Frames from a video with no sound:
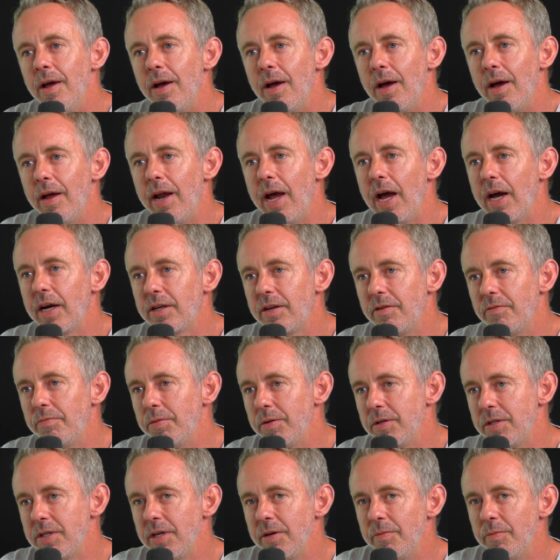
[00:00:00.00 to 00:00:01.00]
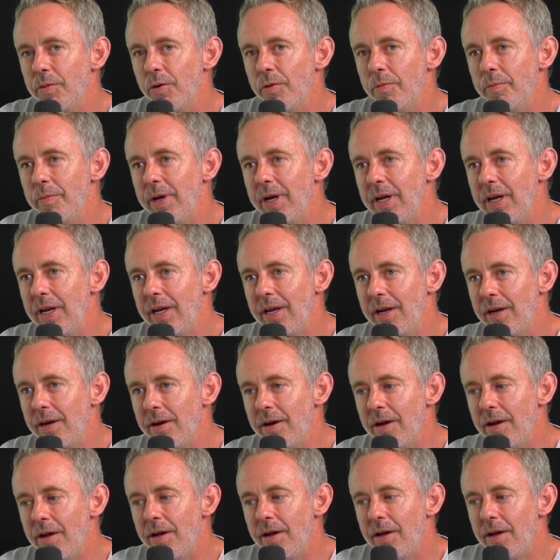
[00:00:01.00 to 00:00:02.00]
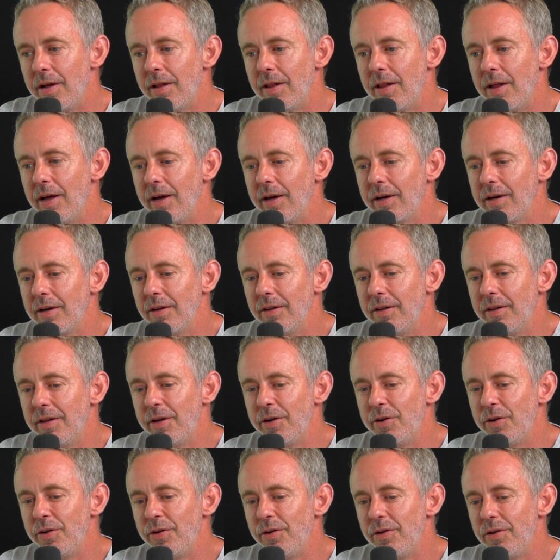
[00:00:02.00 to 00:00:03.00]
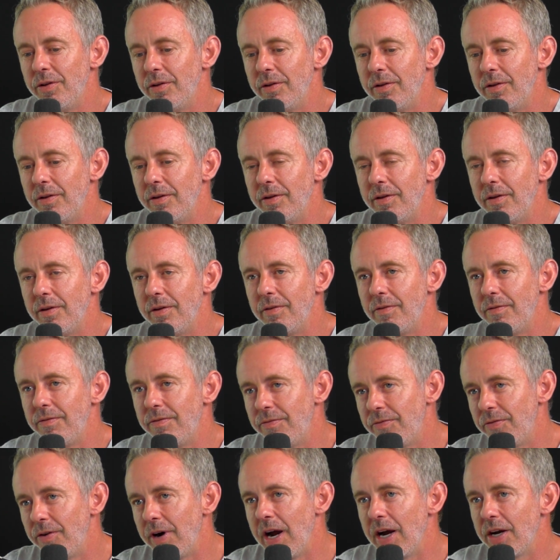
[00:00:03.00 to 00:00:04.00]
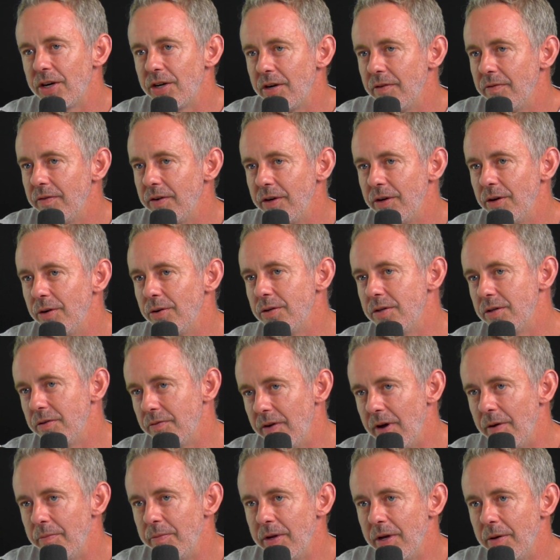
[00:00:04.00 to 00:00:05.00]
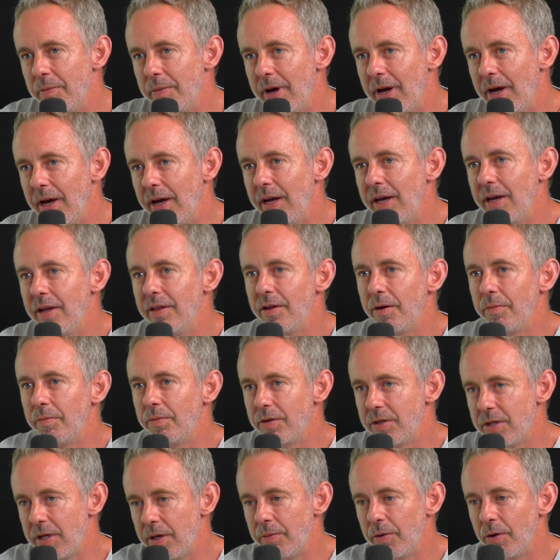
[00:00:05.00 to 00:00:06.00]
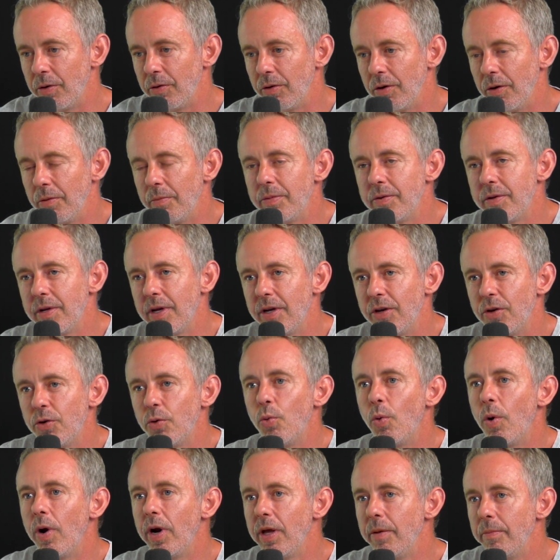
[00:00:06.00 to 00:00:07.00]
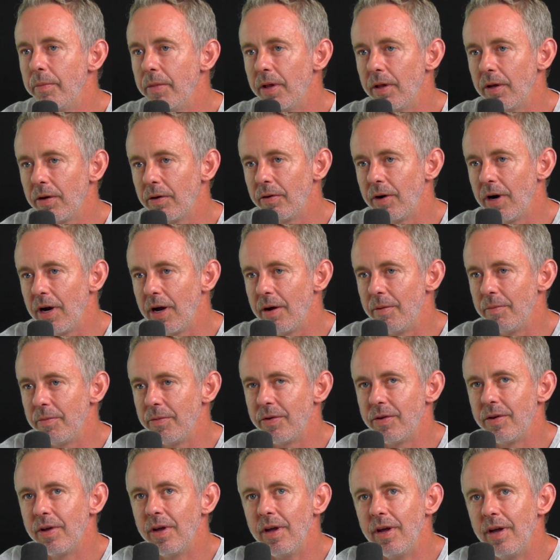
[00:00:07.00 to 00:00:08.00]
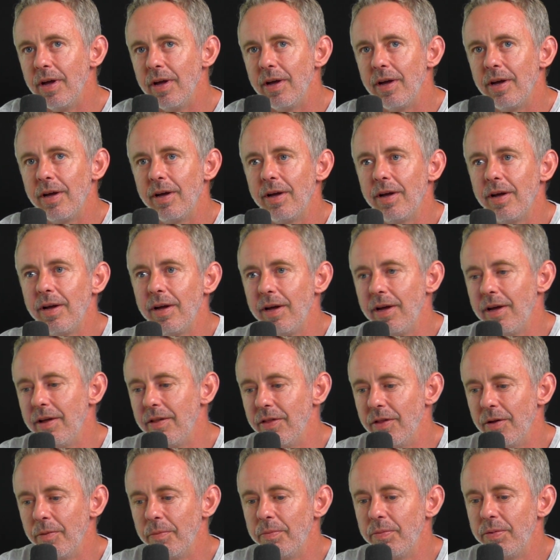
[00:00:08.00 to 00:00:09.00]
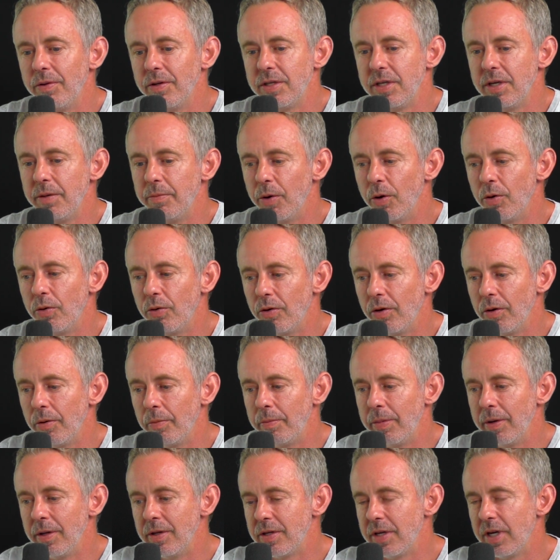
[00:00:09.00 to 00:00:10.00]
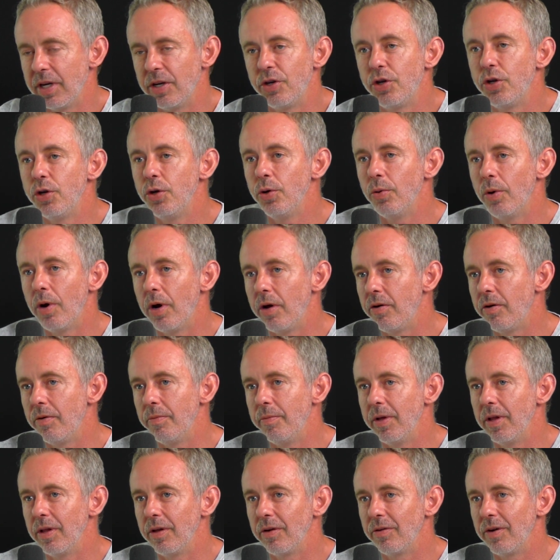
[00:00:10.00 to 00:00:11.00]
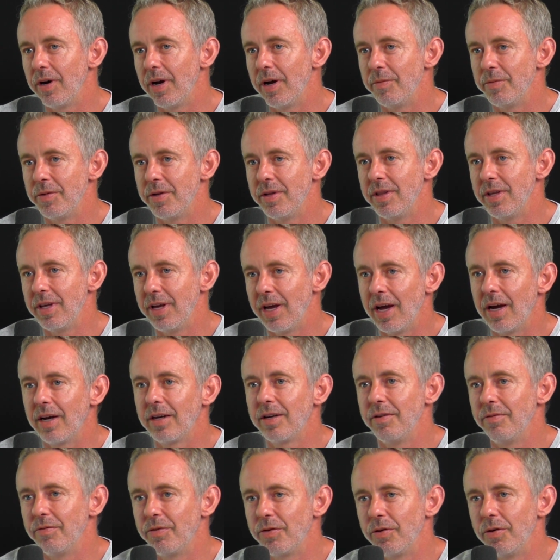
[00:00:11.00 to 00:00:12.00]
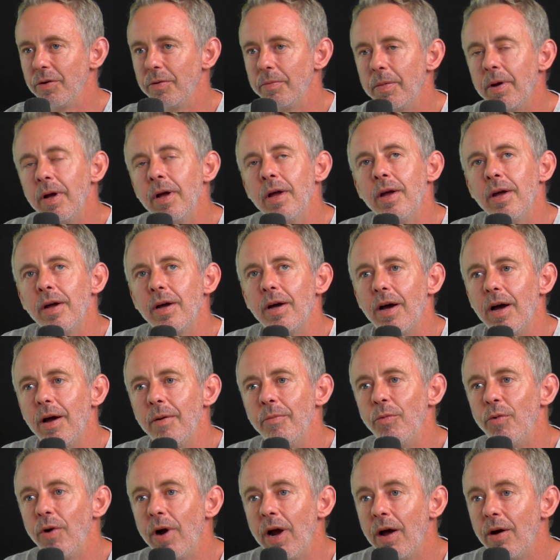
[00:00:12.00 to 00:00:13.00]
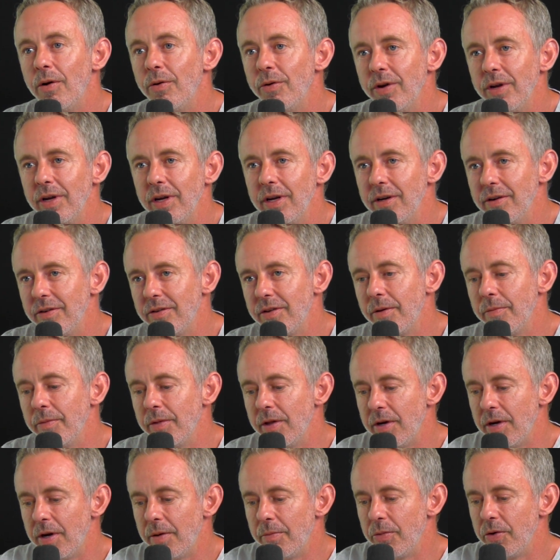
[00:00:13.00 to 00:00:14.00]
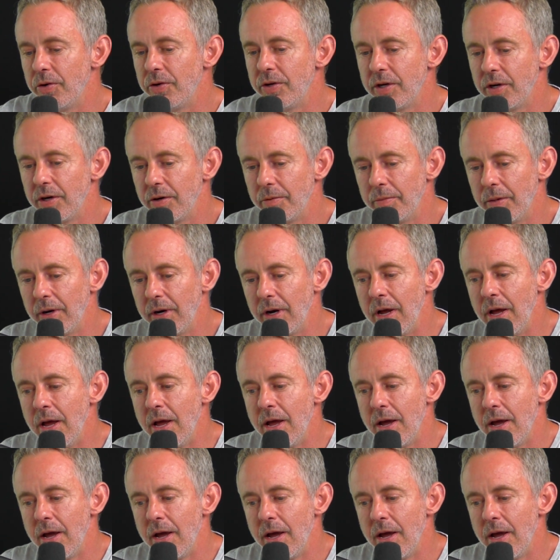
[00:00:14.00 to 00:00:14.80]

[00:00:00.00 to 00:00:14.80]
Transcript: active placebo, meaning like a little fraction of a dose of MDMA in their placebo group, say 20 milligrams in the placebo group and say 200 milligrams in the active group. I'm rounding some of the numbers here, but